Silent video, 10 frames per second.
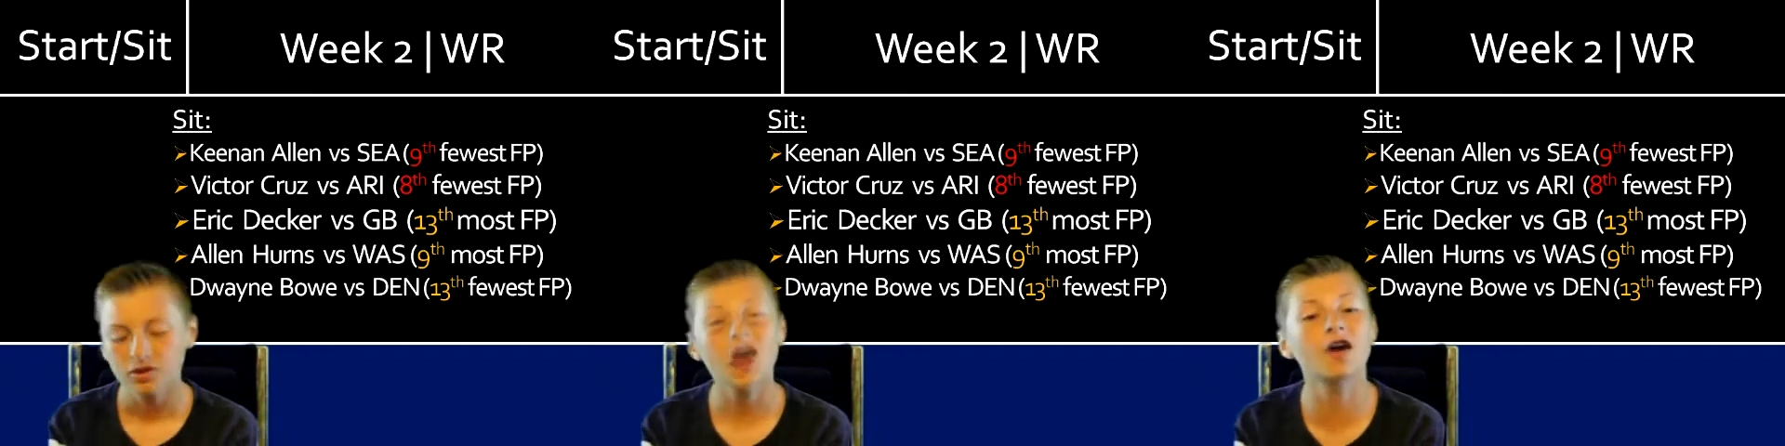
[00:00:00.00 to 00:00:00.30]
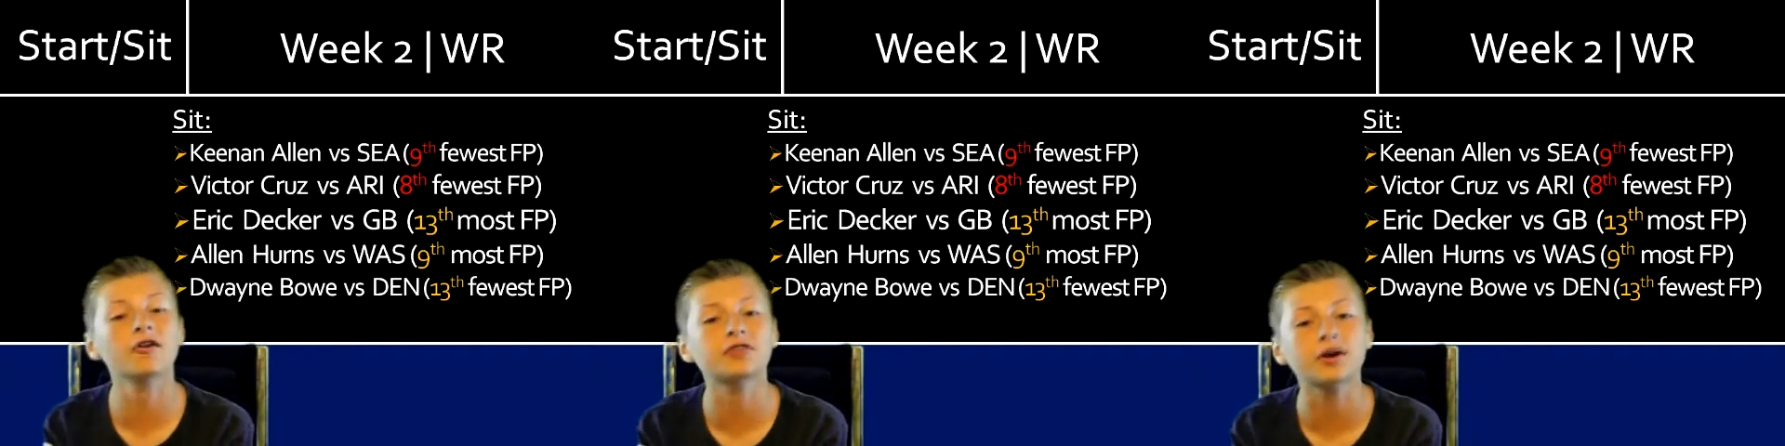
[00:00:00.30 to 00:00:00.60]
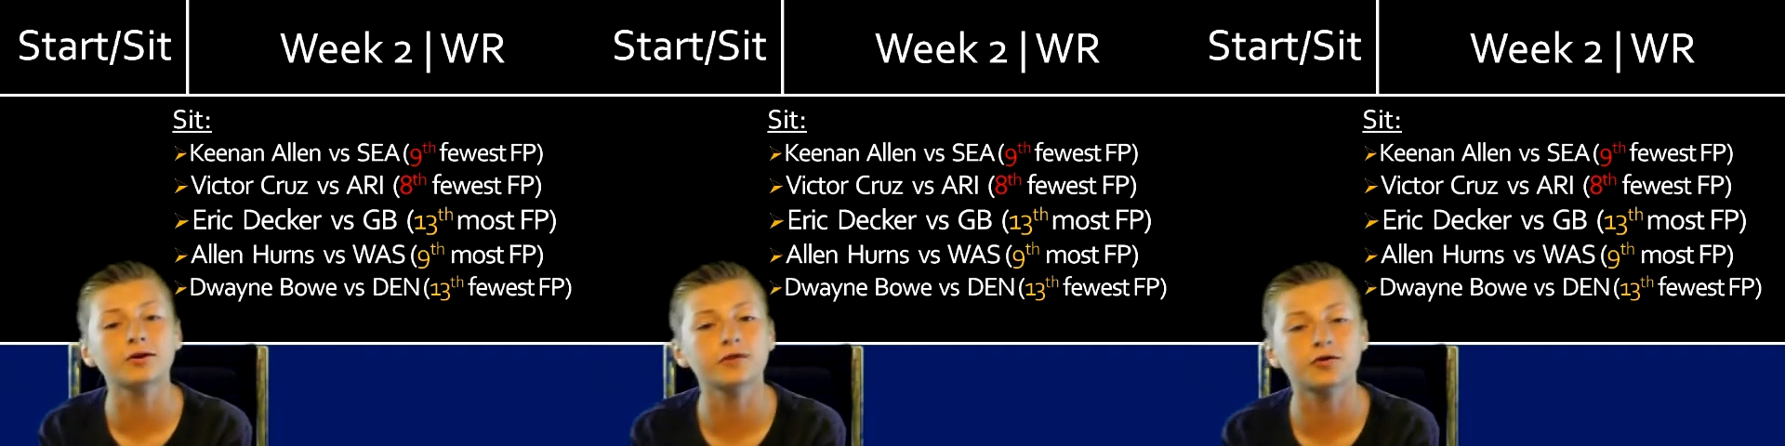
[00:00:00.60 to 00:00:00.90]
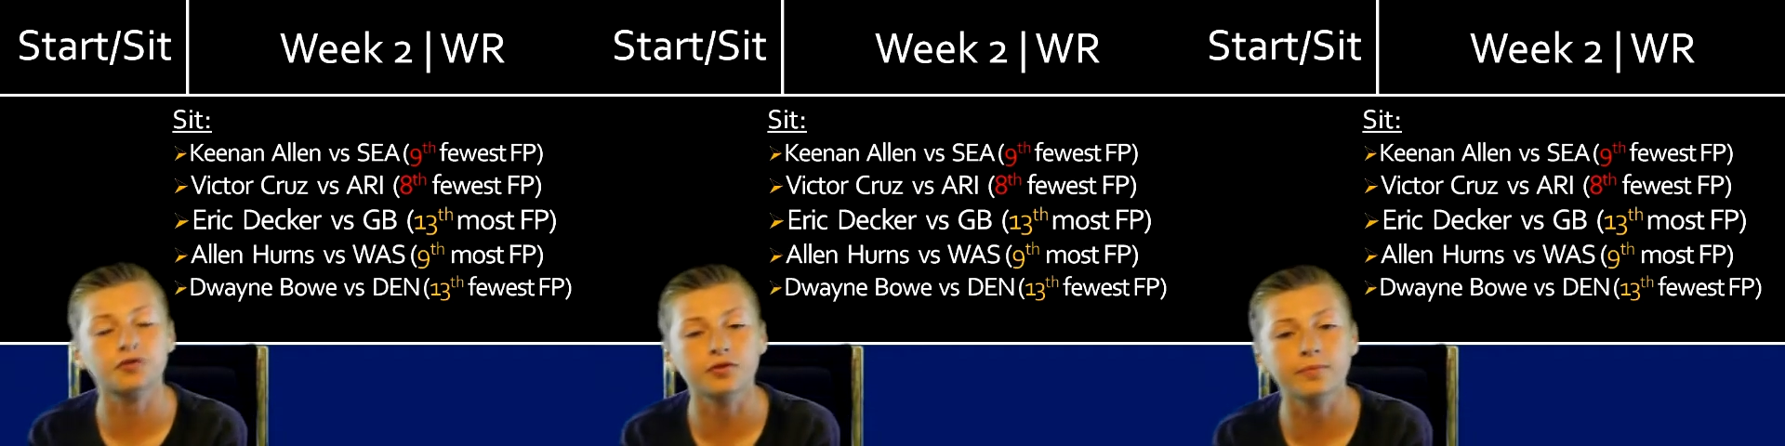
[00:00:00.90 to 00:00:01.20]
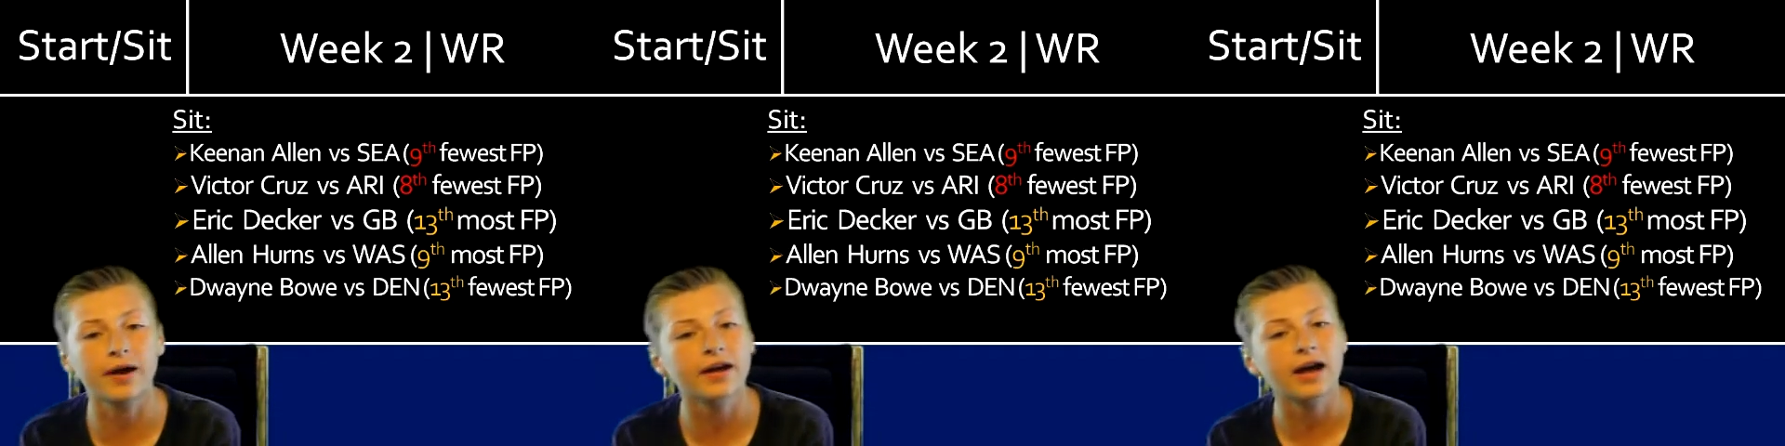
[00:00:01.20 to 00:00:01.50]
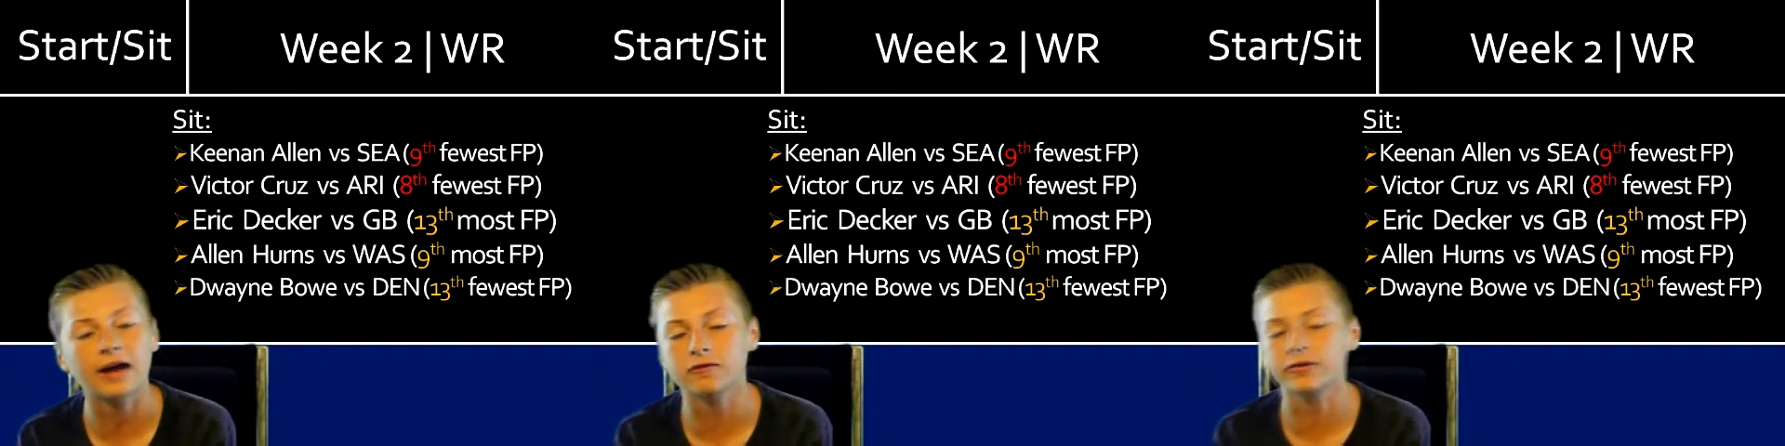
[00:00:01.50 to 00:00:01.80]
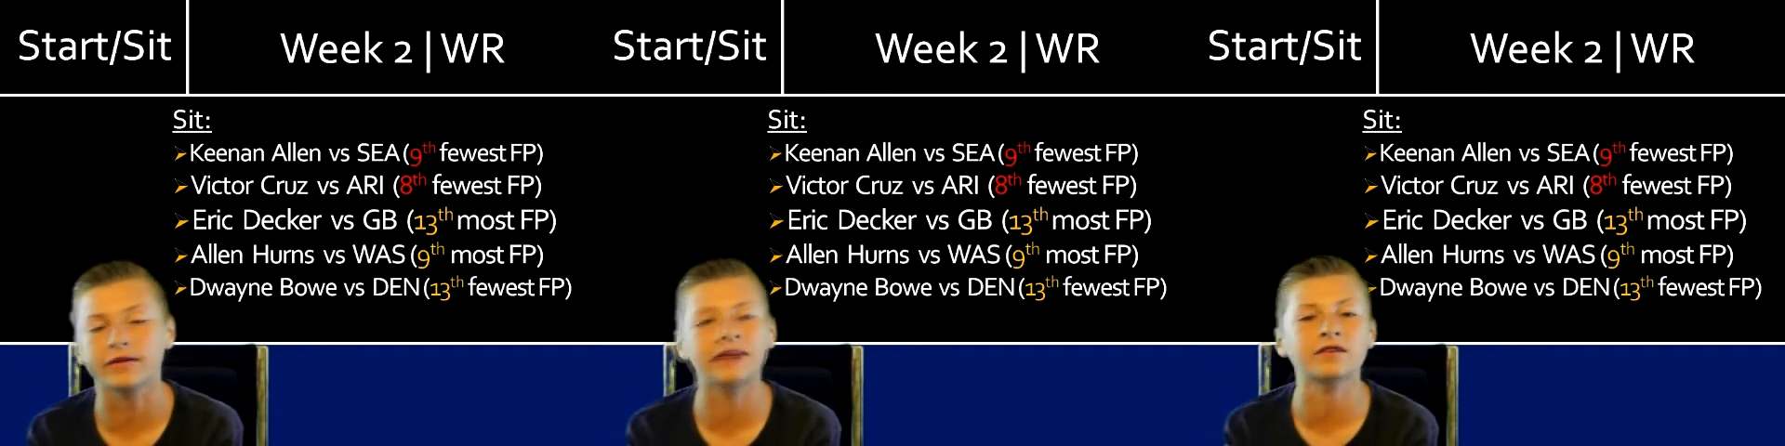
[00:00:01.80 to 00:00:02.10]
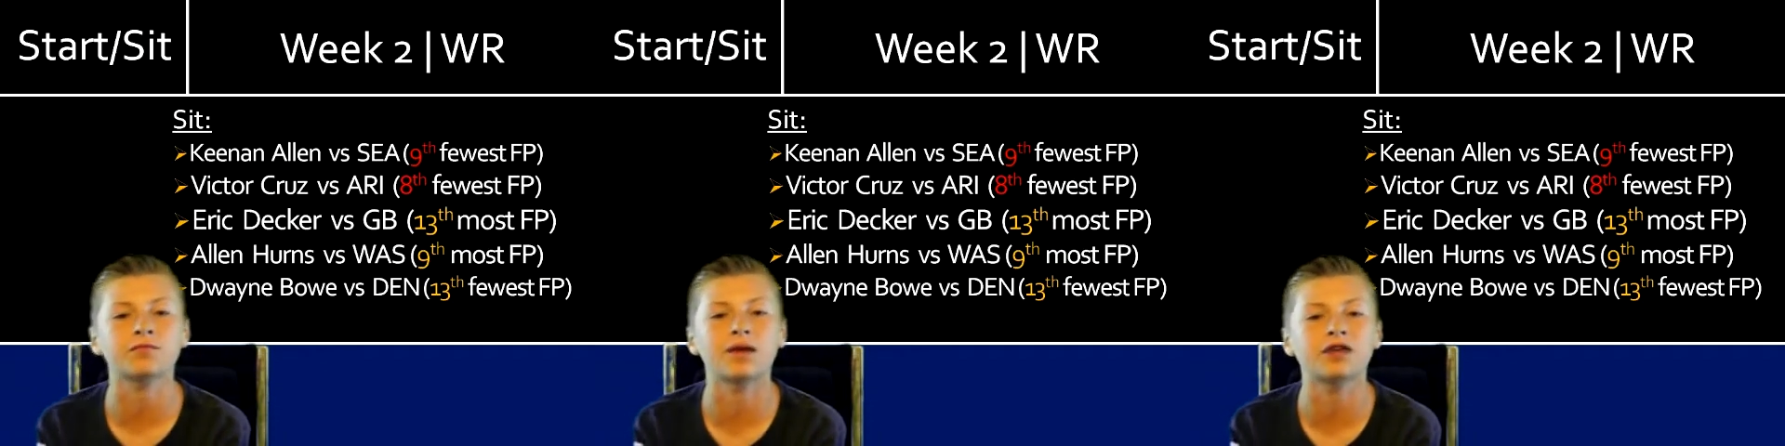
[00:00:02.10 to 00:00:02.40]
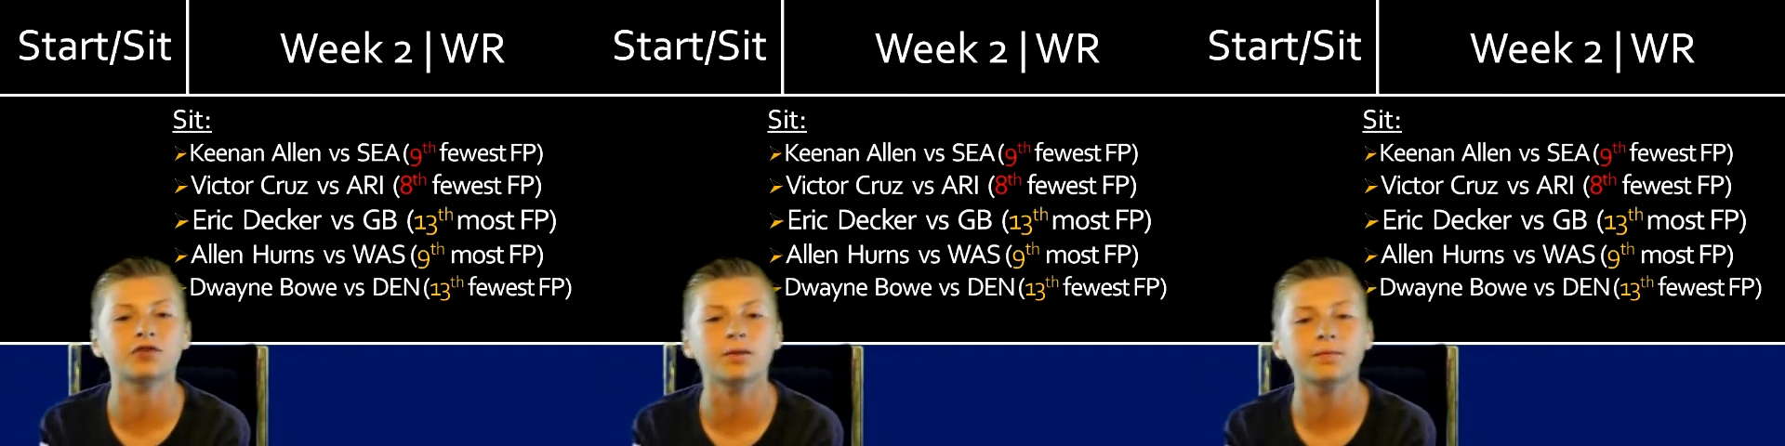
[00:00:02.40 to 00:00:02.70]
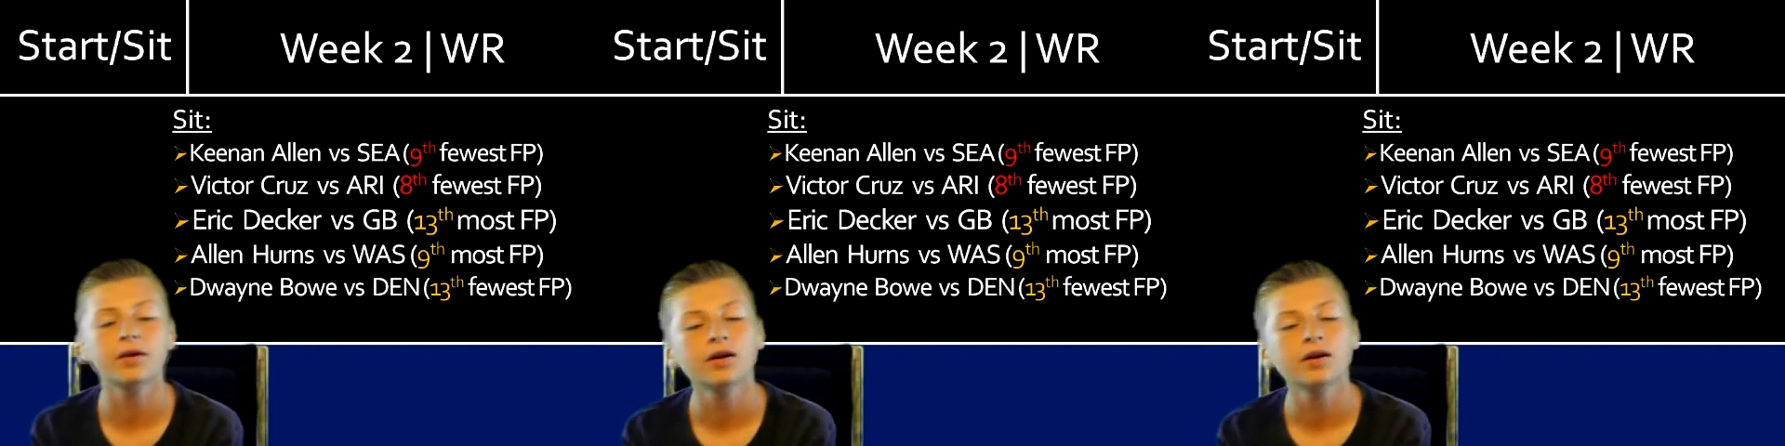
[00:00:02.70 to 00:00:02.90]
Eric Decker versus Green Bay. I don't really like this matchup.